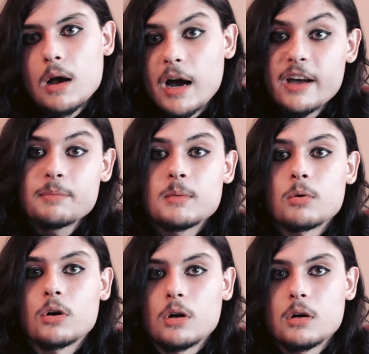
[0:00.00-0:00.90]
I've been
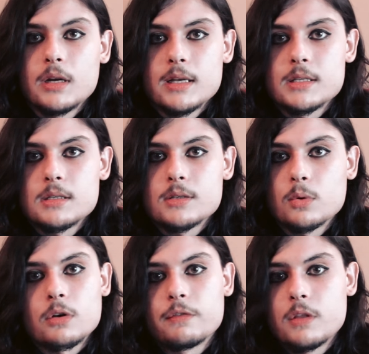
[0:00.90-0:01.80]
brought on as
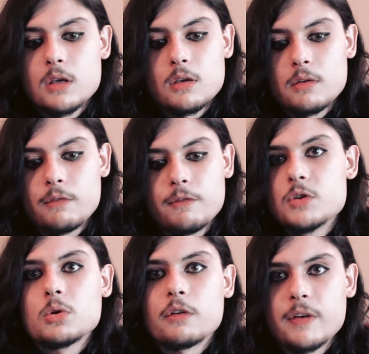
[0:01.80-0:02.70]
sort of the
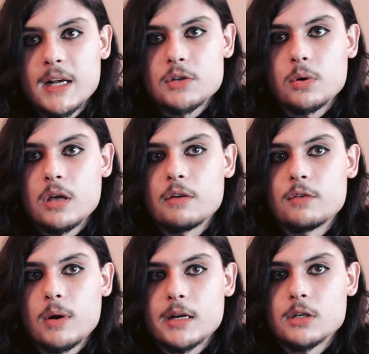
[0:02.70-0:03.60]
visual effects creative
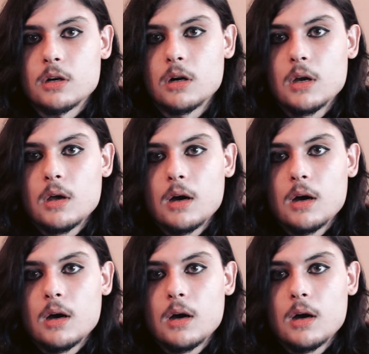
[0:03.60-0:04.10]
director,